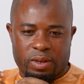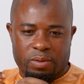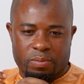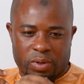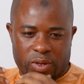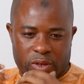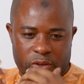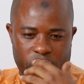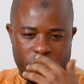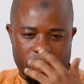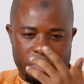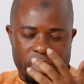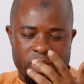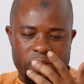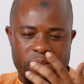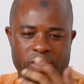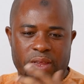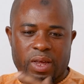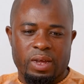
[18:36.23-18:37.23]
They begin to
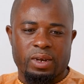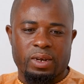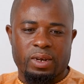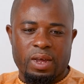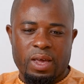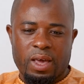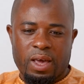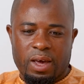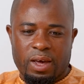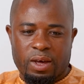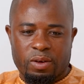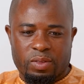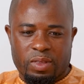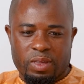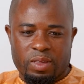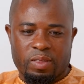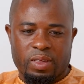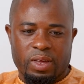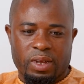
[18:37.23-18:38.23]
understand how
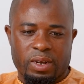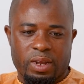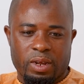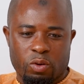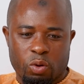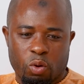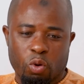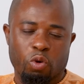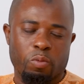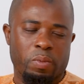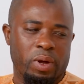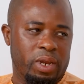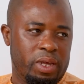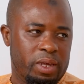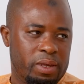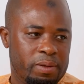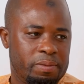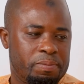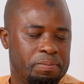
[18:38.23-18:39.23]
things are done
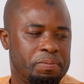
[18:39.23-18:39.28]
globally.